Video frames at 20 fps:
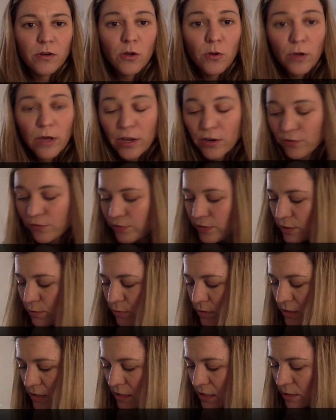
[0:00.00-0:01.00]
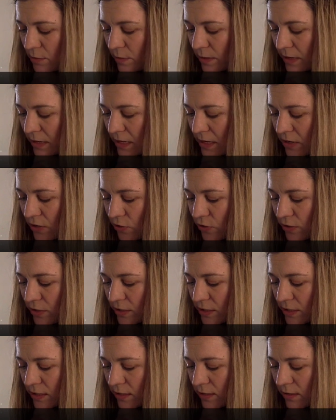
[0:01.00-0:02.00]
low cutoff frequency by
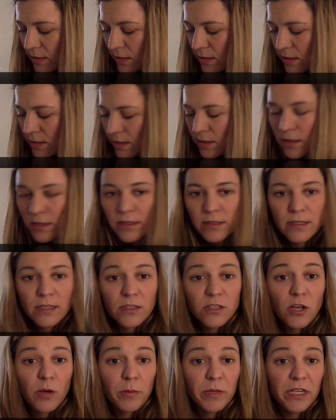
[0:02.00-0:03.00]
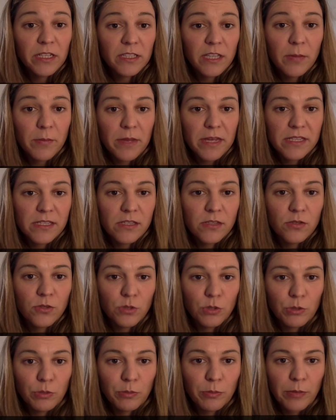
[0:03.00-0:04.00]
increasing the dominant
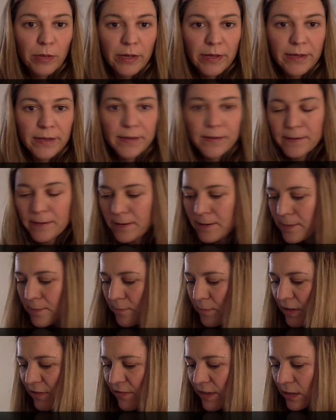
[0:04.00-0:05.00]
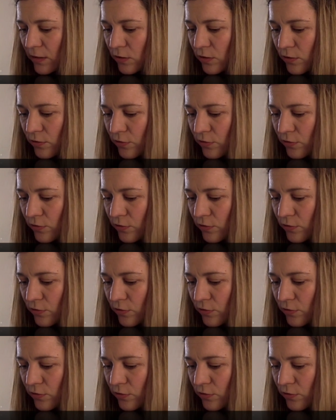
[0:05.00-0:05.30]
capacitor by um, a factor